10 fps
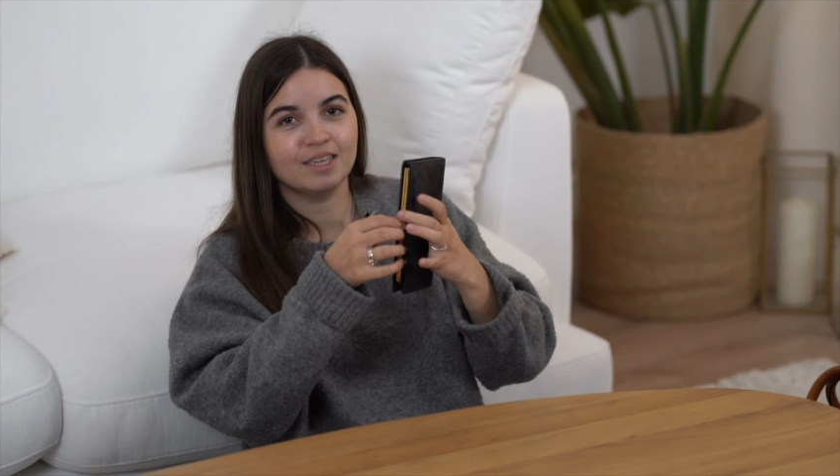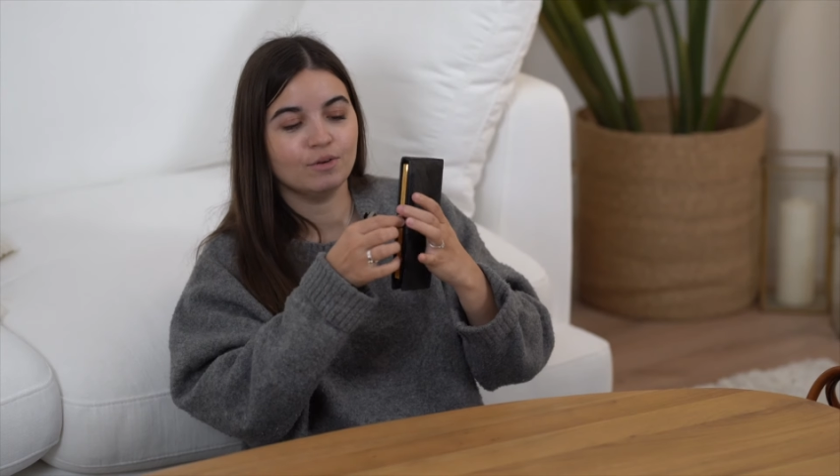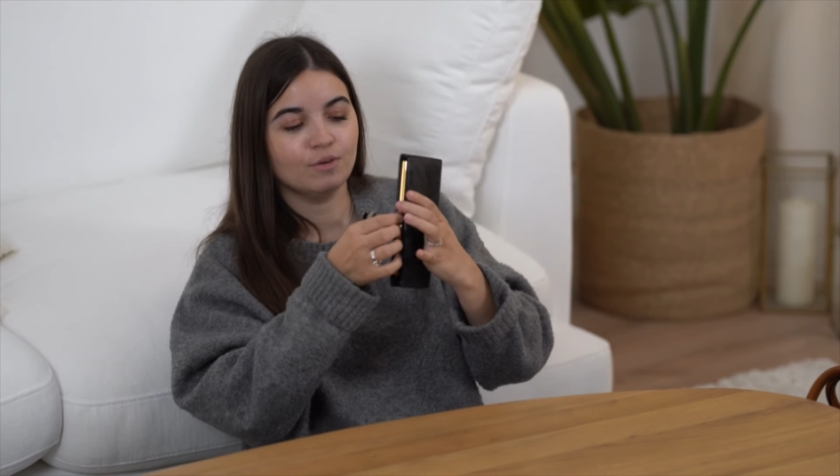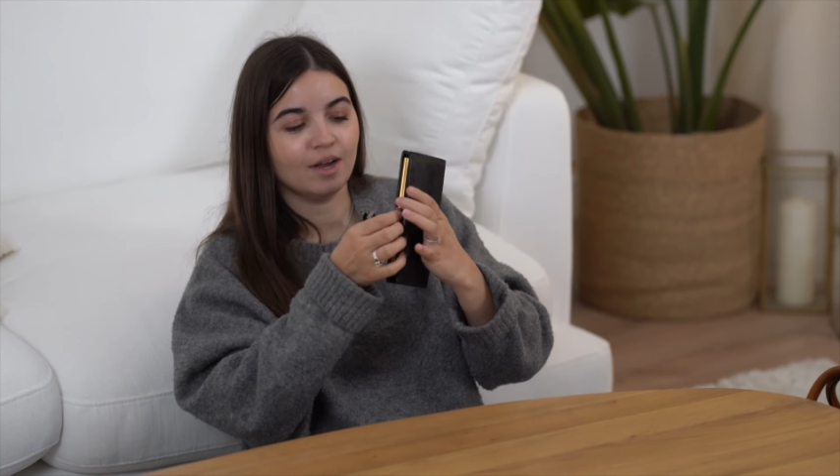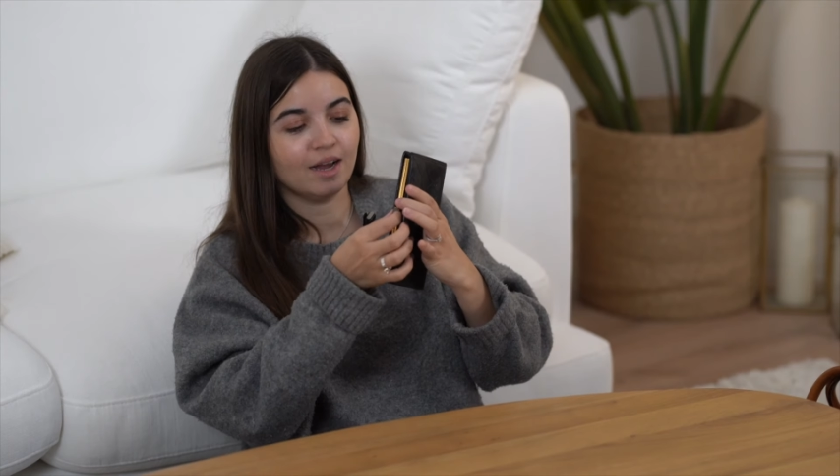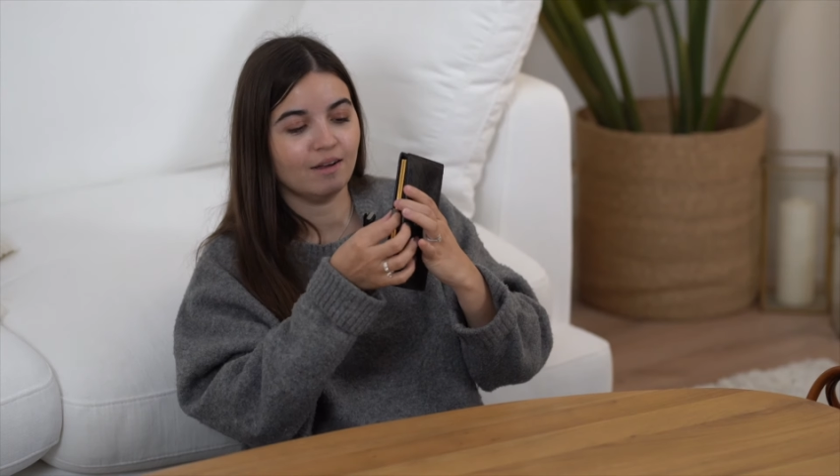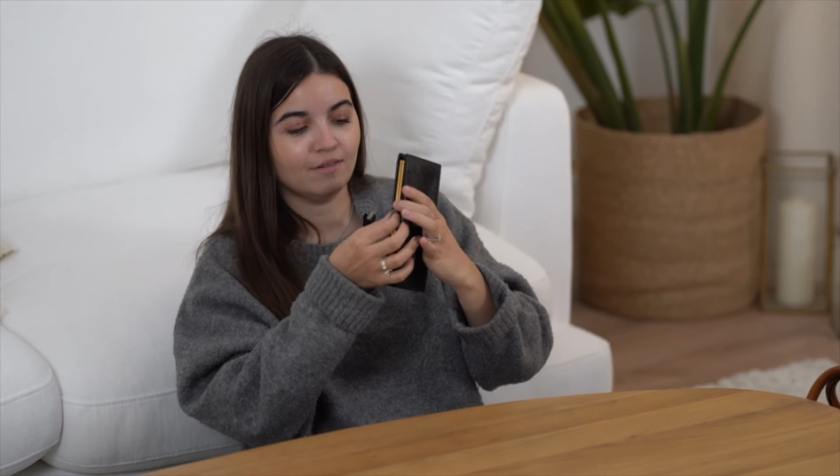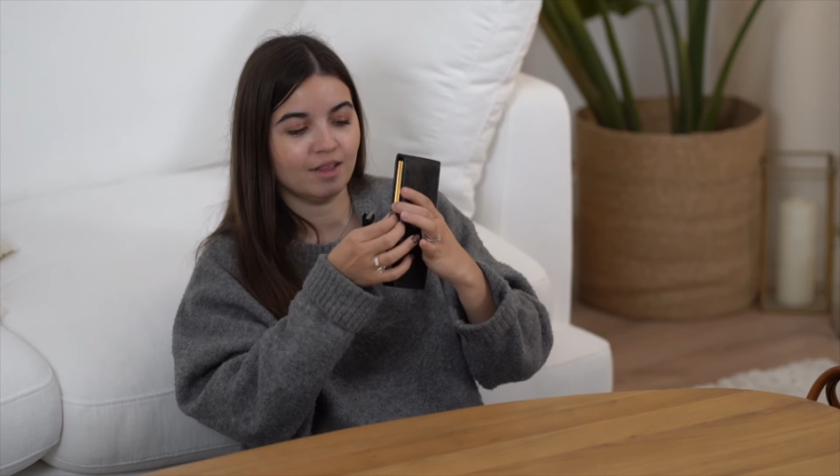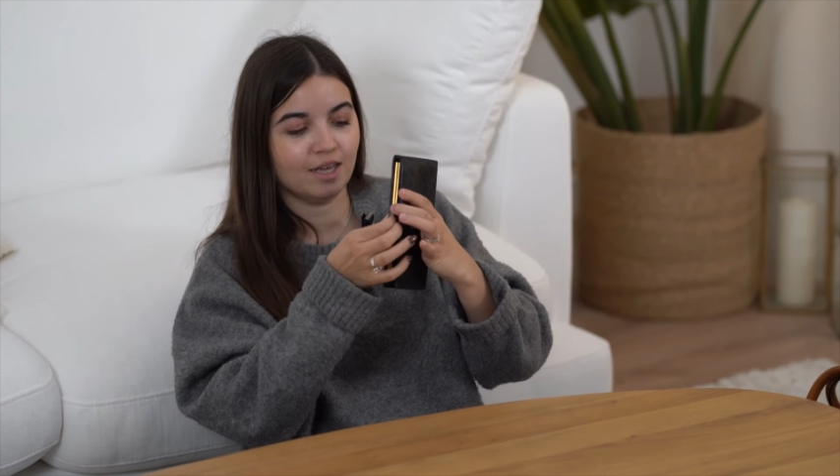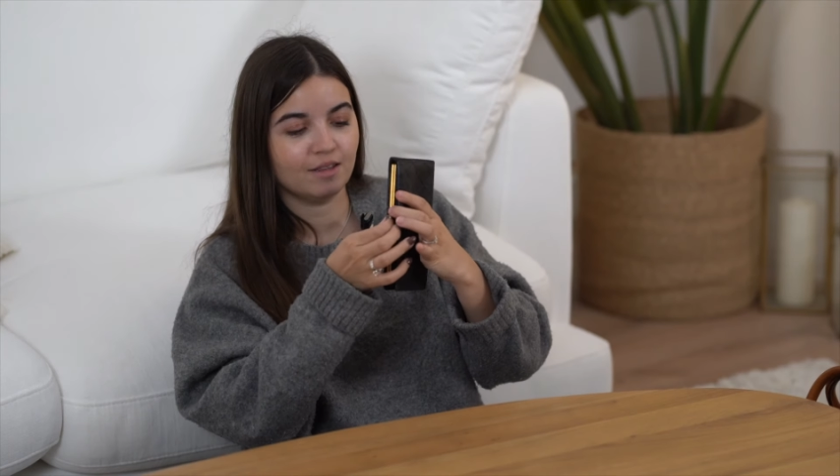you
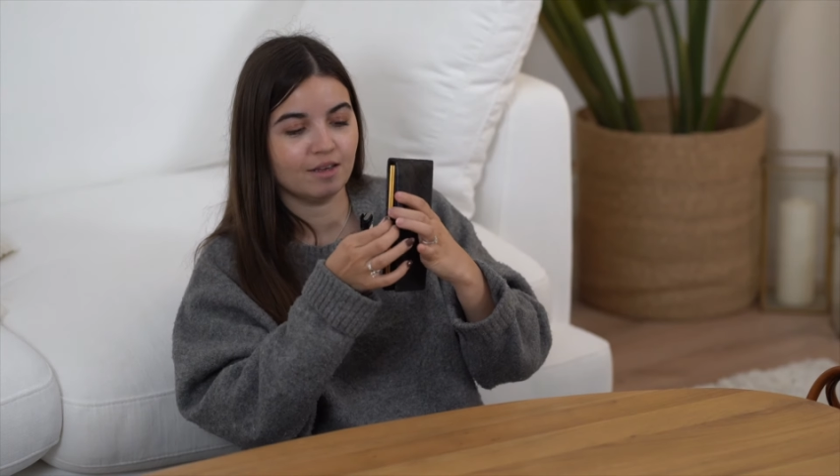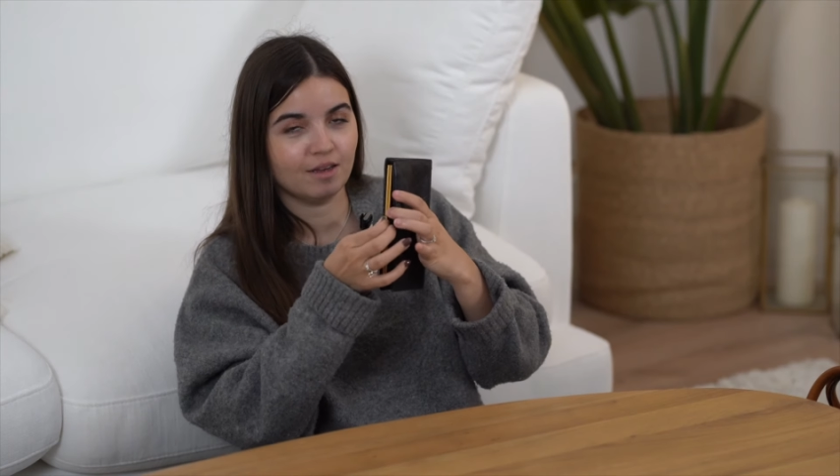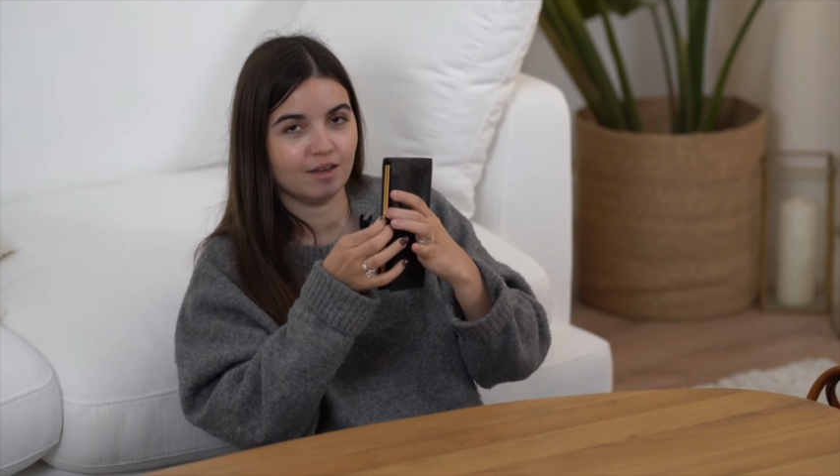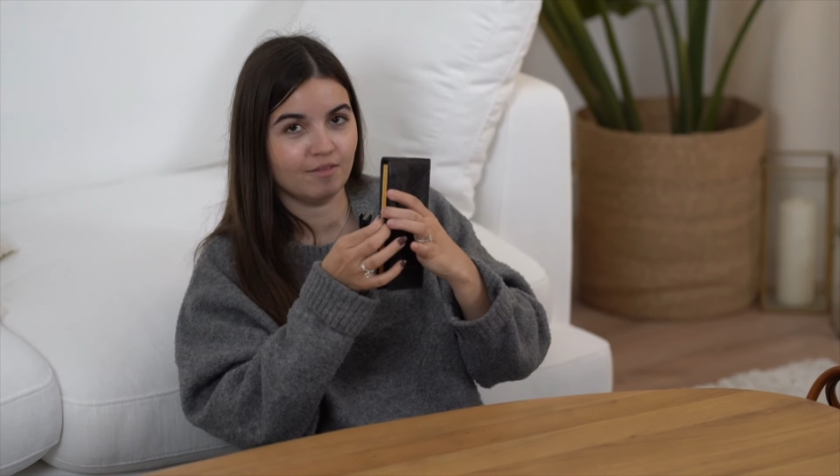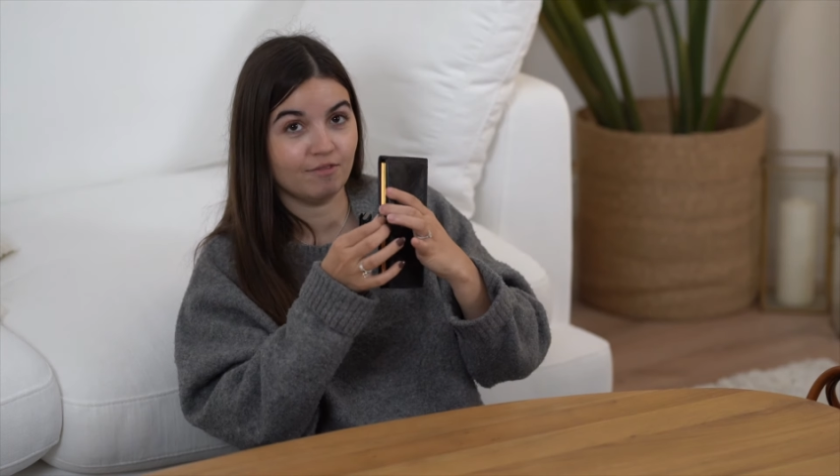have like the